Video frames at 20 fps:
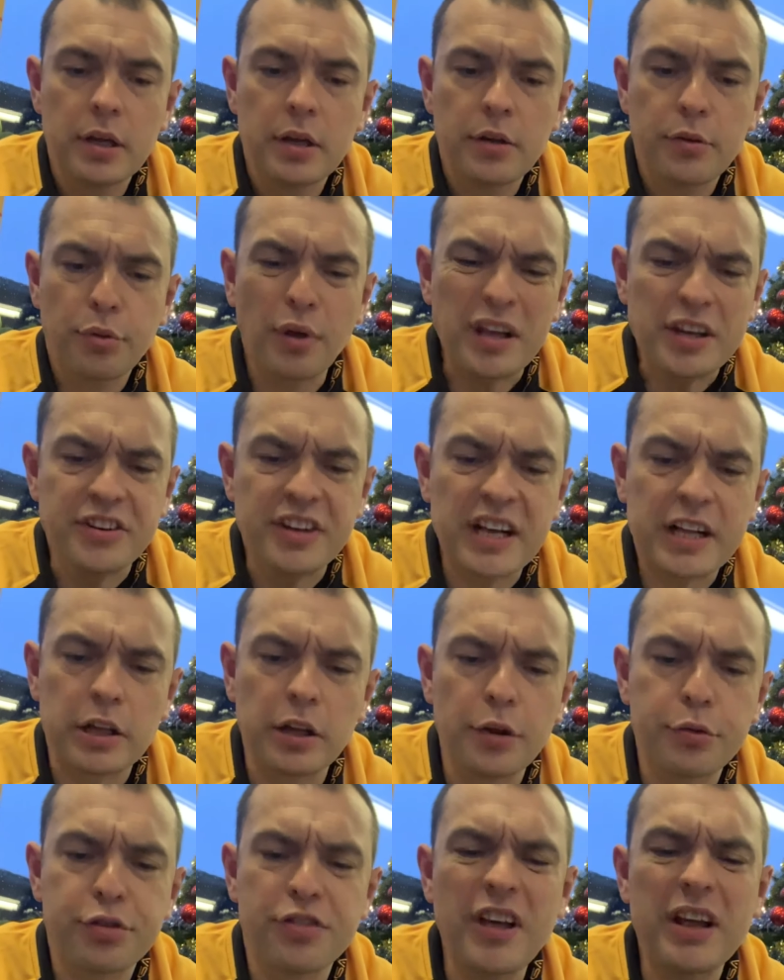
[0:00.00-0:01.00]
St.
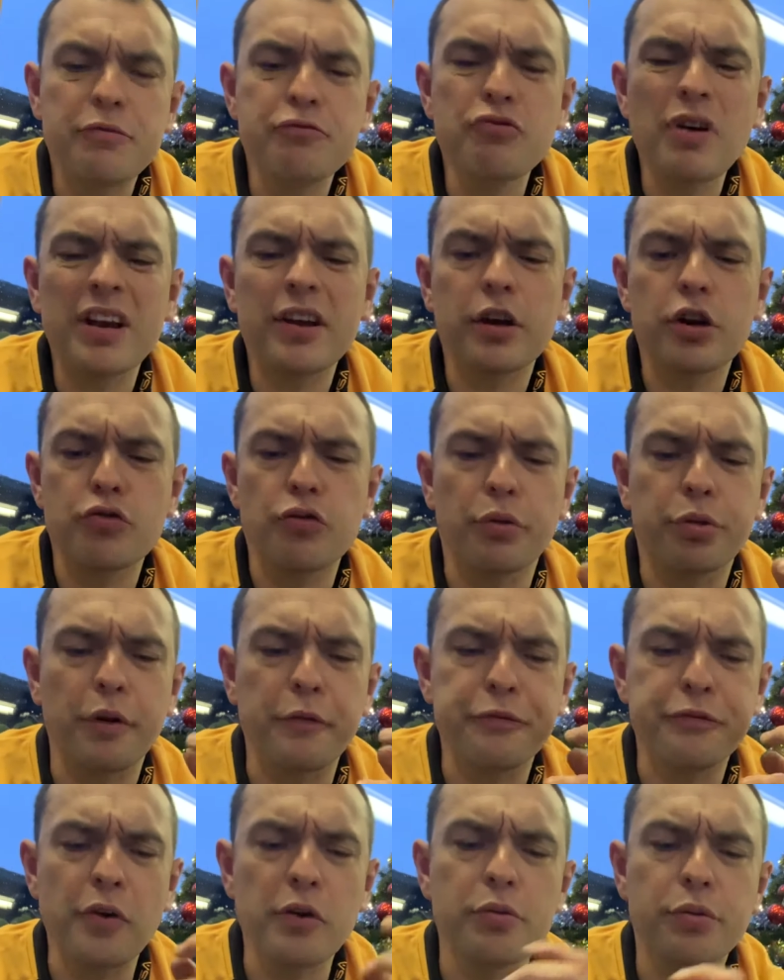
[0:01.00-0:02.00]
Nicholas then ran across a
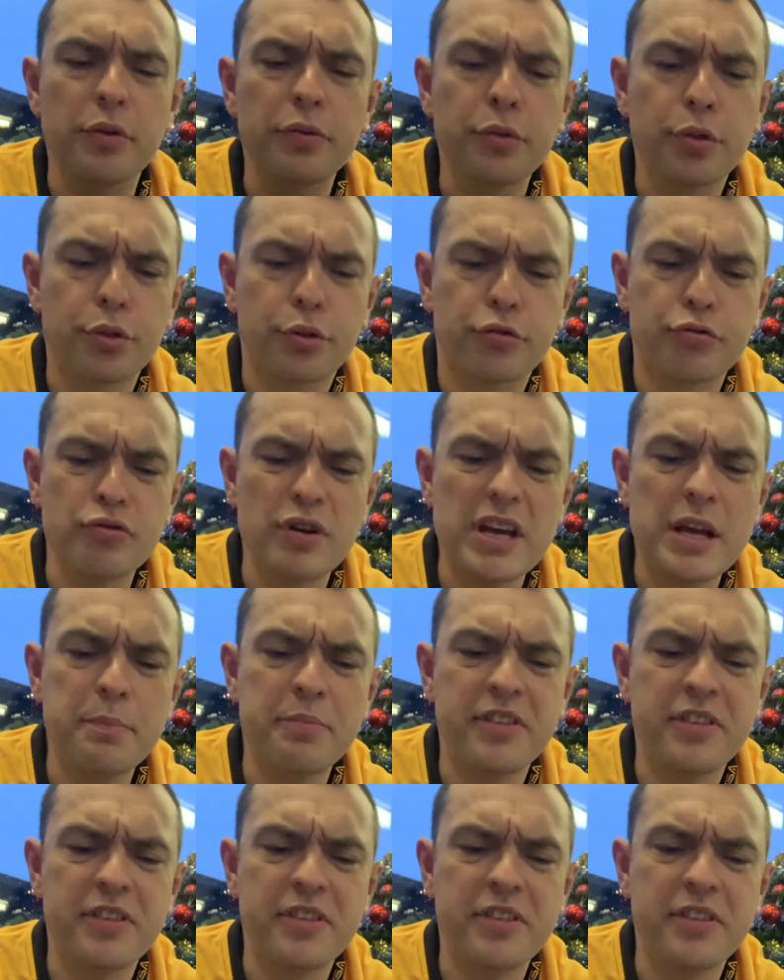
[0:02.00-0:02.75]
frozen stream.